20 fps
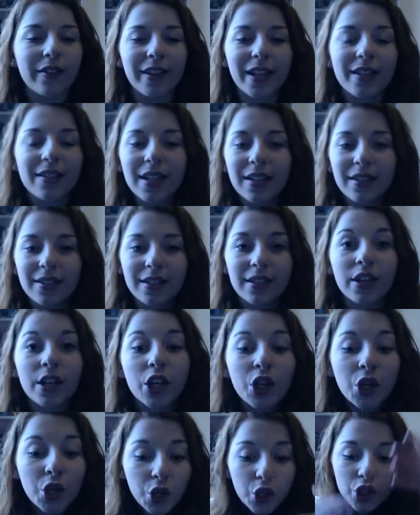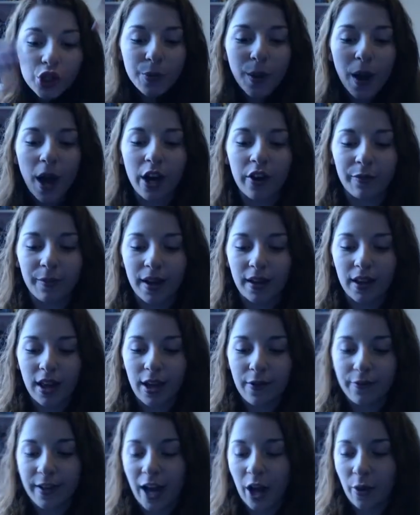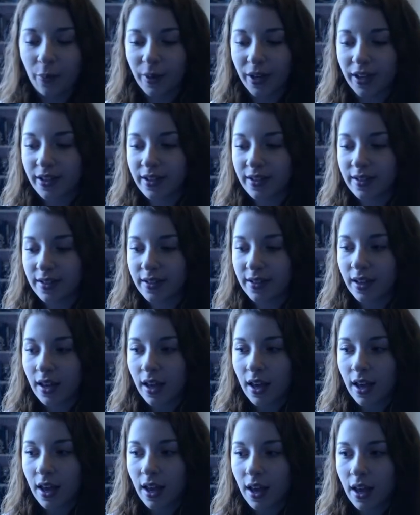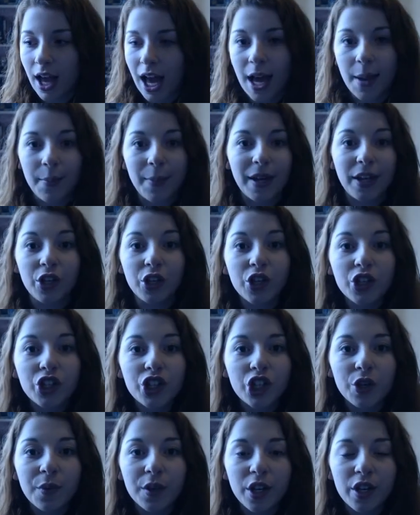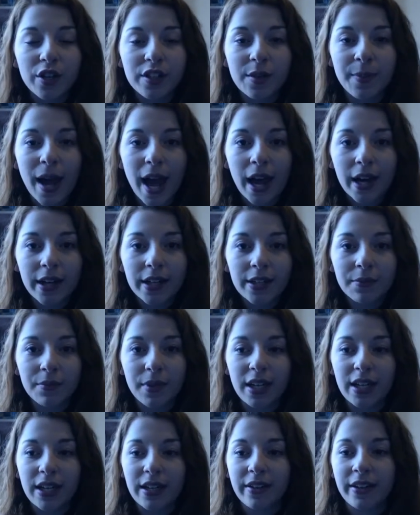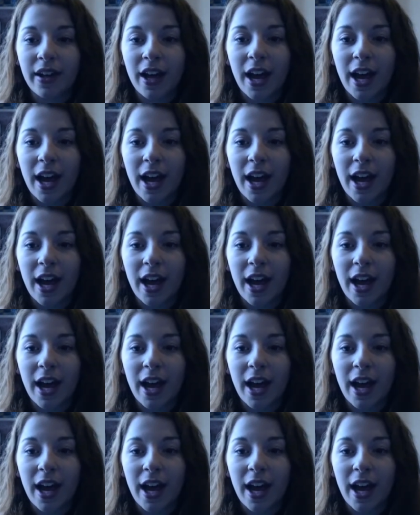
It's a huge part of my life now, because I make YouTube videos about it, meaning that